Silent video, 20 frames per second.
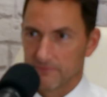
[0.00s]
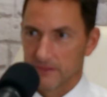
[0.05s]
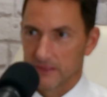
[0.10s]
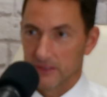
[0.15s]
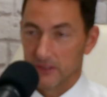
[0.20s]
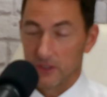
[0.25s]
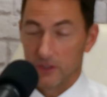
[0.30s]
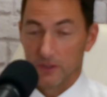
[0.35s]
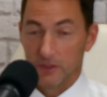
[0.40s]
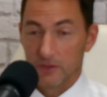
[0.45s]

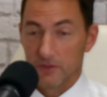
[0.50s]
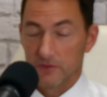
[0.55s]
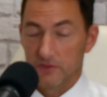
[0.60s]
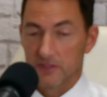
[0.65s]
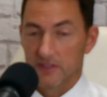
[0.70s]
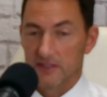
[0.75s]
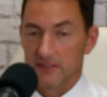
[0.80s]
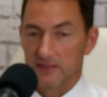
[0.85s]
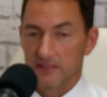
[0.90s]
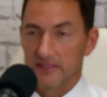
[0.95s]
you
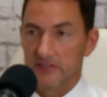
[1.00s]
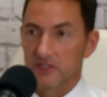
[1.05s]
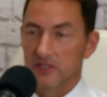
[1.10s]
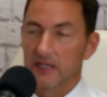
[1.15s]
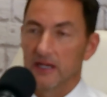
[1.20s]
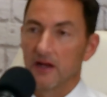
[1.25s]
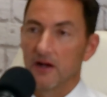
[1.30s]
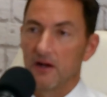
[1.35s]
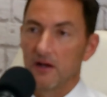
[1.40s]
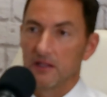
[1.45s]
lose
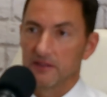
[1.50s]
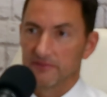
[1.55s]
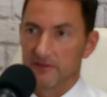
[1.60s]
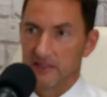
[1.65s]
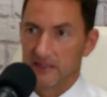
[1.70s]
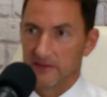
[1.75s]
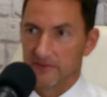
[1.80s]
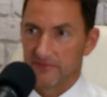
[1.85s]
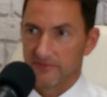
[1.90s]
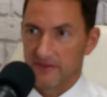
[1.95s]
essentially all of
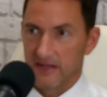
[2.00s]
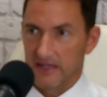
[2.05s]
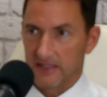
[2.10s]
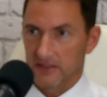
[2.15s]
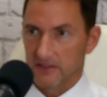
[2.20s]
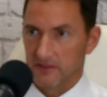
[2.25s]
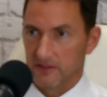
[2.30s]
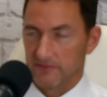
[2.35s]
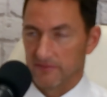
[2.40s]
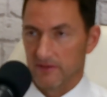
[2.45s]
the
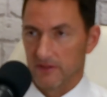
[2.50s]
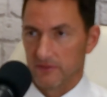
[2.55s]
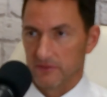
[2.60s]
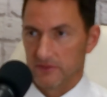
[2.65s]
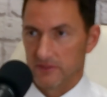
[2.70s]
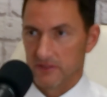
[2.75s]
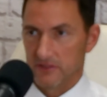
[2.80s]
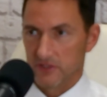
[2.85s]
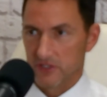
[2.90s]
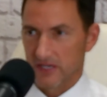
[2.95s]
effect of
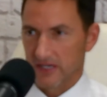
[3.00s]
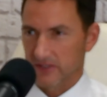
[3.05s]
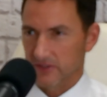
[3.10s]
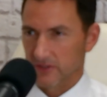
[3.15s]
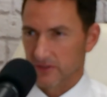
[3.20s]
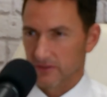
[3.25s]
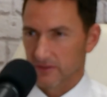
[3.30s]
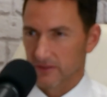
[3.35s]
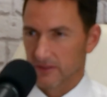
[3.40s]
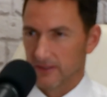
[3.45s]
those
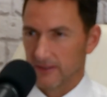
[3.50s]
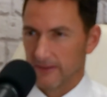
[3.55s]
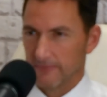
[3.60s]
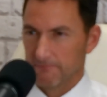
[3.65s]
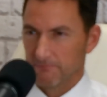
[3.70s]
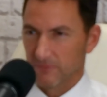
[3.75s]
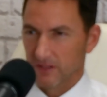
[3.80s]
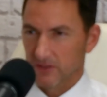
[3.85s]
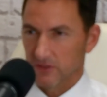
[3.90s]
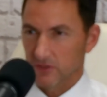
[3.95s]
injections.
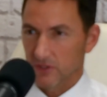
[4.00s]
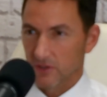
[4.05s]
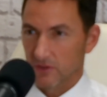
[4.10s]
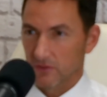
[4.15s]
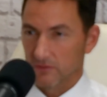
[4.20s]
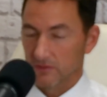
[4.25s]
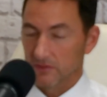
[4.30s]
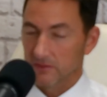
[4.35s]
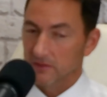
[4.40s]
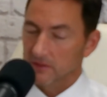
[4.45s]

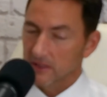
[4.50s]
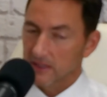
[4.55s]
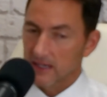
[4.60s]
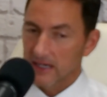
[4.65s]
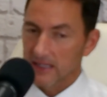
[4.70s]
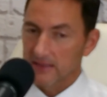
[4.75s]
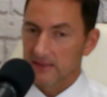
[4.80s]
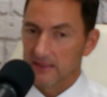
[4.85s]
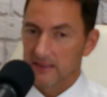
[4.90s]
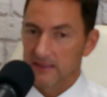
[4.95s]
So
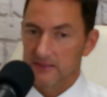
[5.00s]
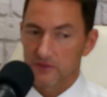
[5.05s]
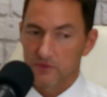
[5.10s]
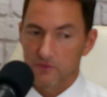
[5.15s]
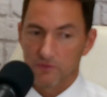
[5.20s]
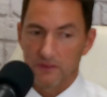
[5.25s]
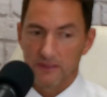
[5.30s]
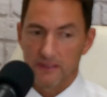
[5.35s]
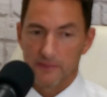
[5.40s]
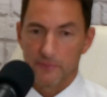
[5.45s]
I think that's a
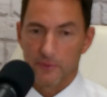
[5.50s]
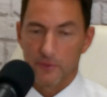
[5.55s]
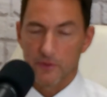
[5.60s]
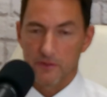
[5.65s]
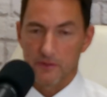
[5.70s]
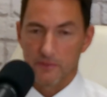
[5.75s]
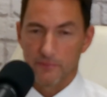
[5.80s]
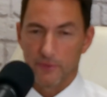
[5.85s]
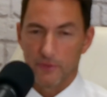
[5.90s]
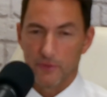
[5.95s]
really
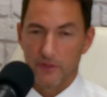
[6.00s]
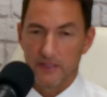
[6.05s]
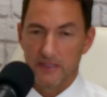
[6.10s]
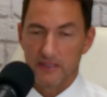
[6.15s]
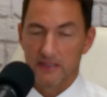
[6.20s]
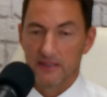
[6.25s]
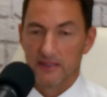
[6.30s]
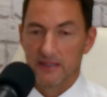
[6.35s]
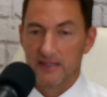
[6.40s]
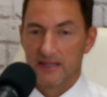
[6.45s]
important
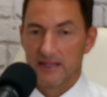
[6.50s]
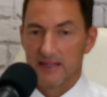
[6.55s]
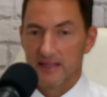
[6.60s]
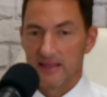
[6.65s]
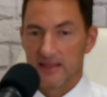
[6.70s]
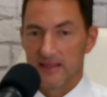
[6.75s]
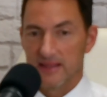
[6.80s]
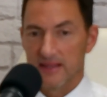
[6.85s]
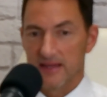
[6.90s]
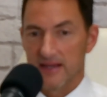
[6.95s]
point,
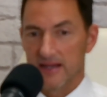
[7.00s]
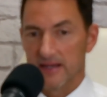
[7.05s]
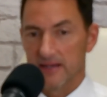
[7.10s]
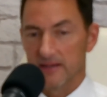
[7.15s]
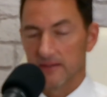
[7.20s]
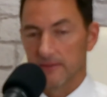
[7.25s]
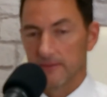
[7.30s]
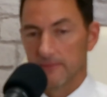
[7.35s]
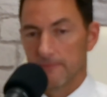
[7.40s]
that